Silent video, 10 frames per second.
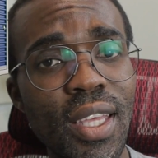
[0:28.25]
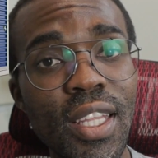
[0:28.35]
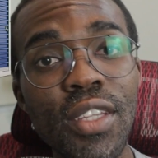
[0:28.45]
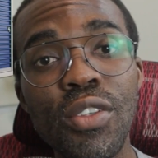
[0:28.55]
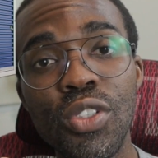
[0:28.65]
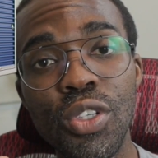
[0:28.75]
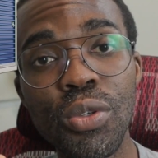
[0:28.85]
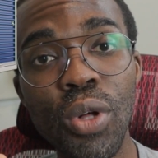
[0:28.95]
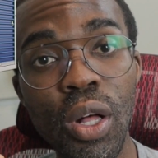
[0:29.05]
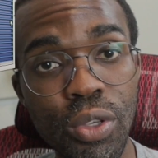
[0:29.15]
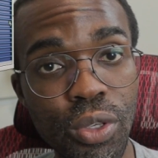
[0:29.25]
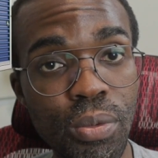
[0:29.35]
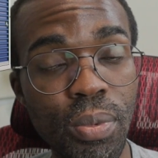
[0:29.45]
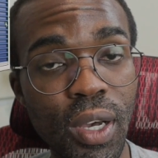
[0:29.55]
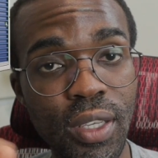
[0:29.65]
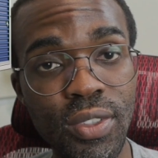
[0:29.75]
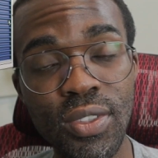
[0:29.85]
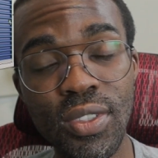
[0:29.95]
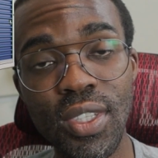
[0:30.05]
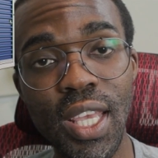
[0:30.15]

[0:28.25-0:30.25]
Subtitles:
and then there's a U-Haul U-Box.